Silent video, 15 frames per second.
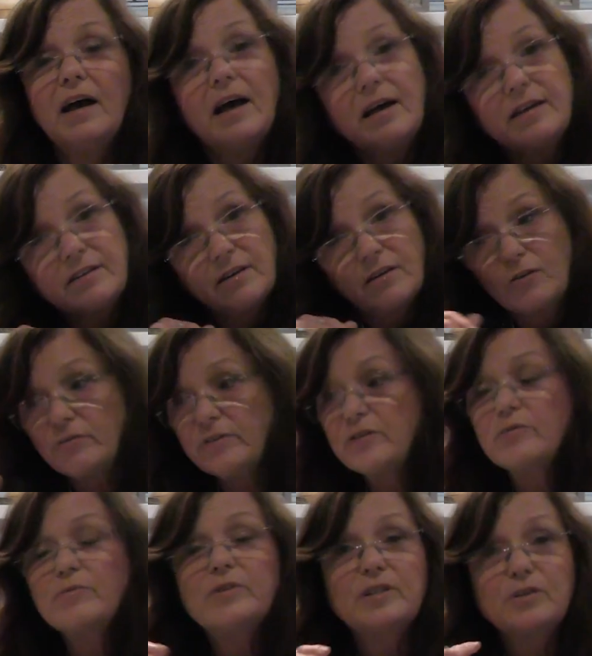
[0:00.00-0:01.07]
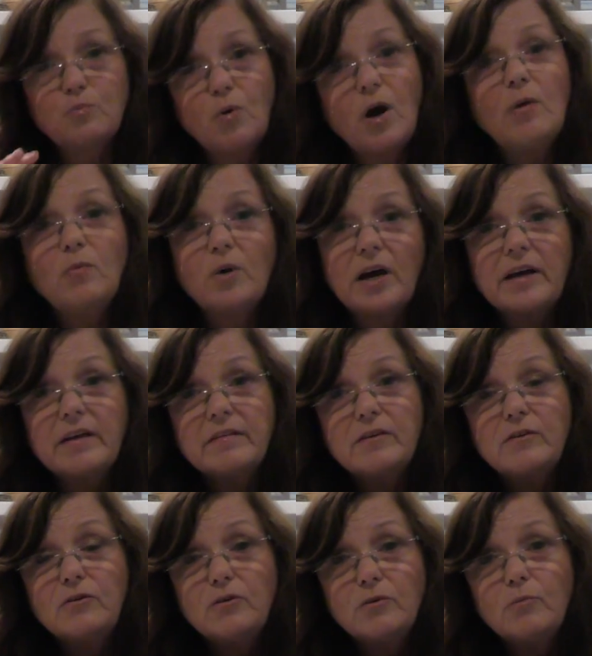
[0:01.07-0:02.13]
And crystals is one way
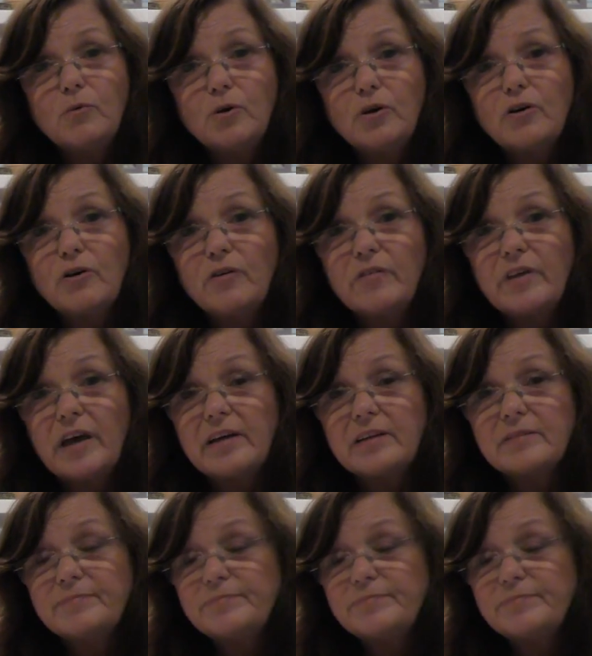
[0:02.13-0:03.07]
that you can work on that.